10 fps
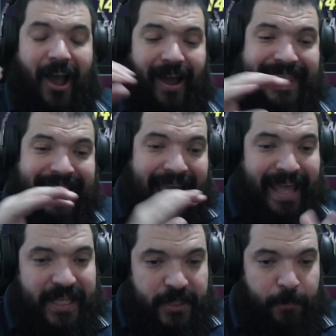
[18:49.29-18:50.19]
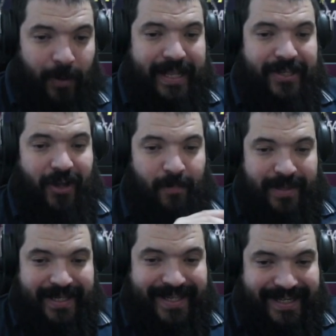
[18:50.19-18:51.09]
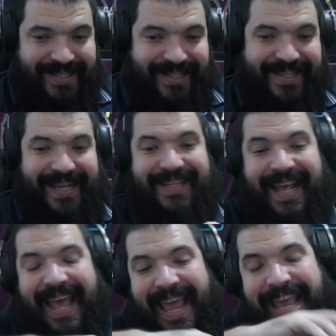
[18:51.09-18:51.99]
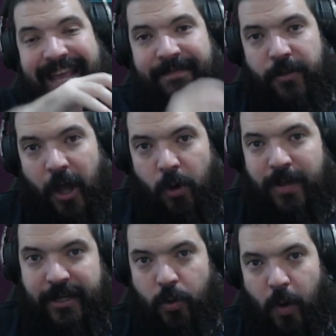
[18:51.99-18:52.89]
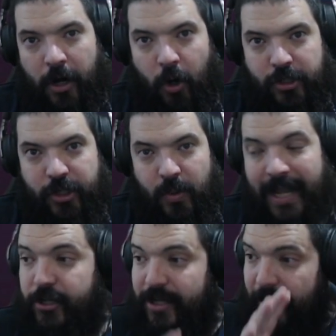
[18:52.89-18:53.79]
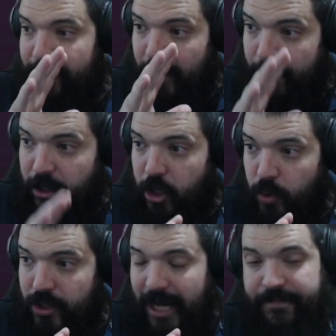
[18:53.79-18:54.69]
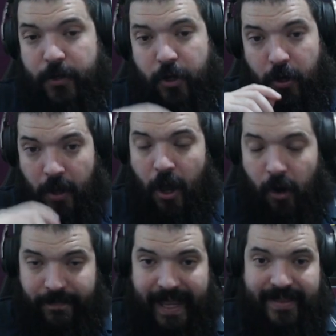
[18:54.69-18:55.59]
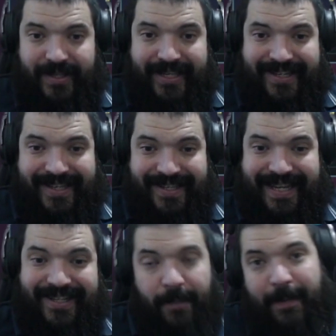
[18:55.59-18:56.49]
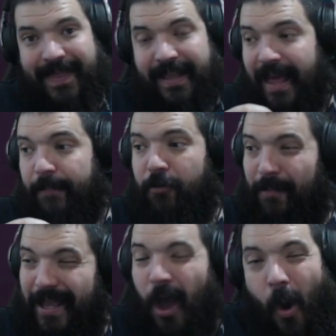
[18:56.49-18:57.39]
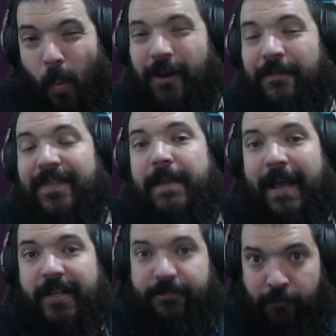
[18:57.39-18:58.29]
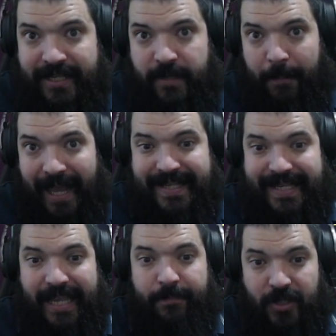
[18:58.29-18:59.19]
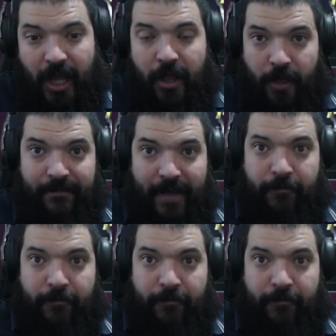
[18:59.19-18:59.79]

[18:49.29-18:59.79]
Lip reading: I think at this point in time with the Sinister Six, even though they do unlock 2 legendaries, and I'm a huge advocate of getting the Sinister Six up, I think they're probably one of the best free-to-play teams that are very,